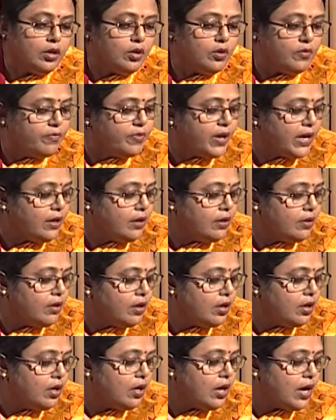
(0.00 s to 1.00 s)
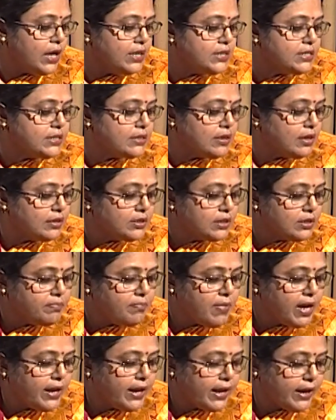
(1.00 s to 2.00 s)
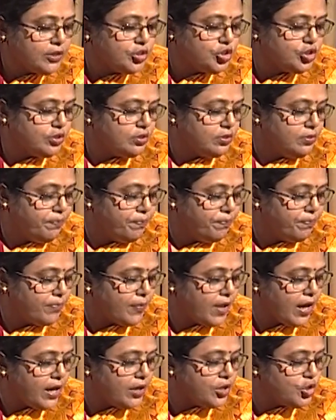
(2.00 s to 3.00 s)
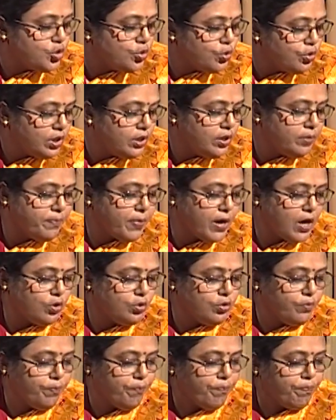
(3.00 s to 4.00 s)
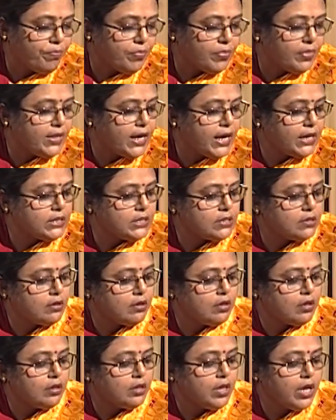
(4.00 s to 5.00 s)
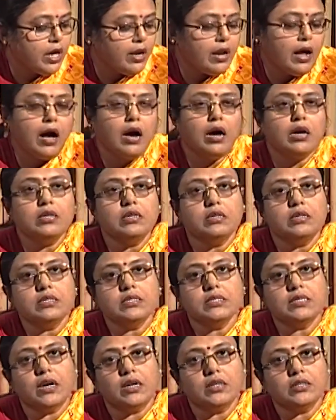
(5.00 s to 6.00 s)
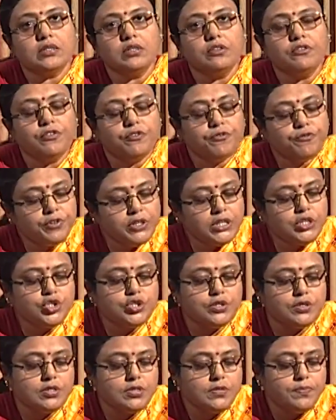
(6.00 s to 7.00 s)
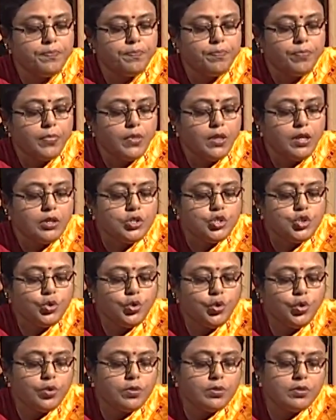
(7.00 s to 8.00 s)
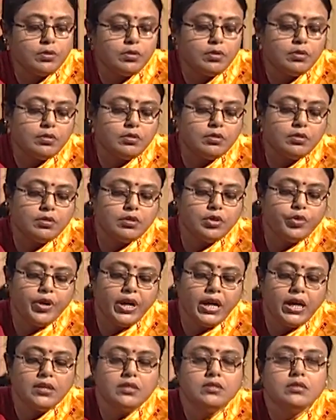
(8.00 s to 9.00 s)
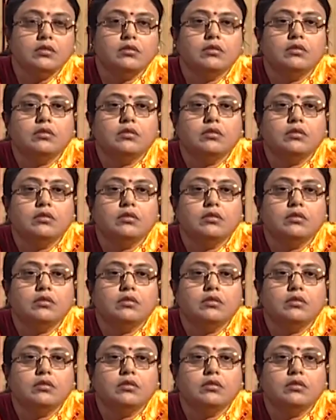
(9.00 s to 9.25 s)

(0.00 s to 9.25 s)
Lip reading: When I started my lecture, I told about that there are certain features to create